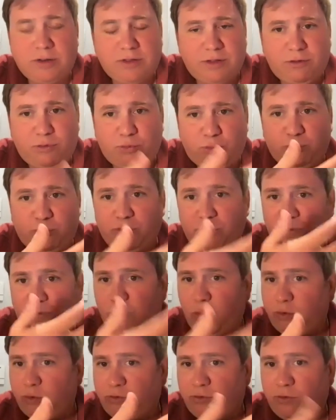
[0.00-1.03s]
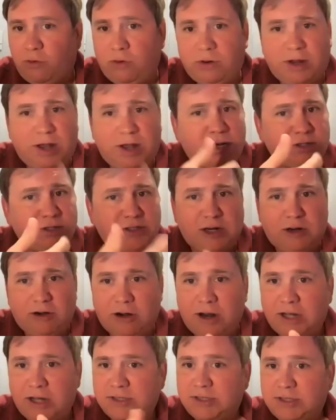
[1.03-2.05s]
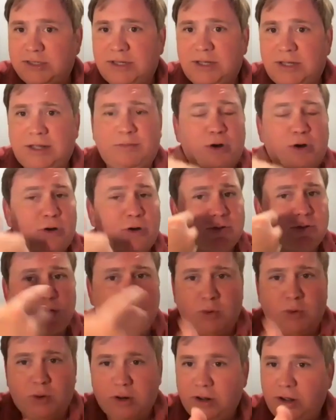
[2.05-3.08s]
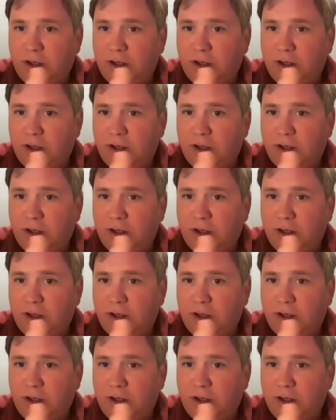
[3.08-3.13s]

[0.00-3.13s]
This was really focused on kind of synchronizing team, but also